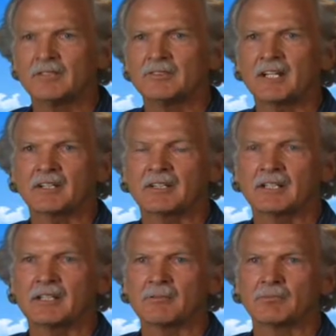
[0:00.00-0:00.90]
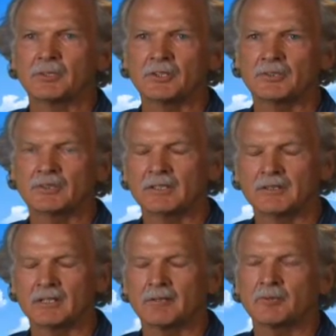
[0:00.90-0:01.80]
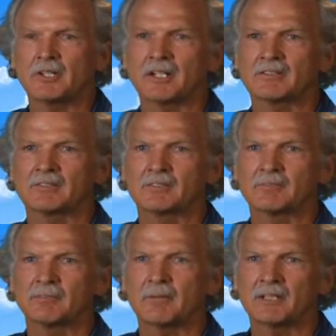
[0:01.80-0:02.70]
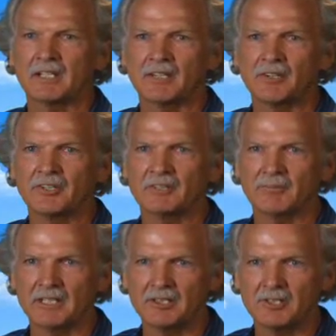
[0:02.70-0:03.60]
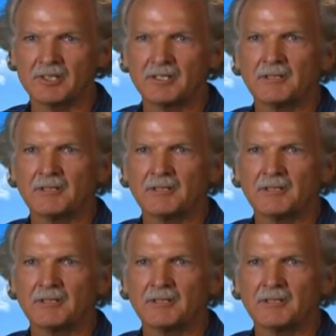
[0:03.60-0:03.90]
Secondly, it protects public health at the beach.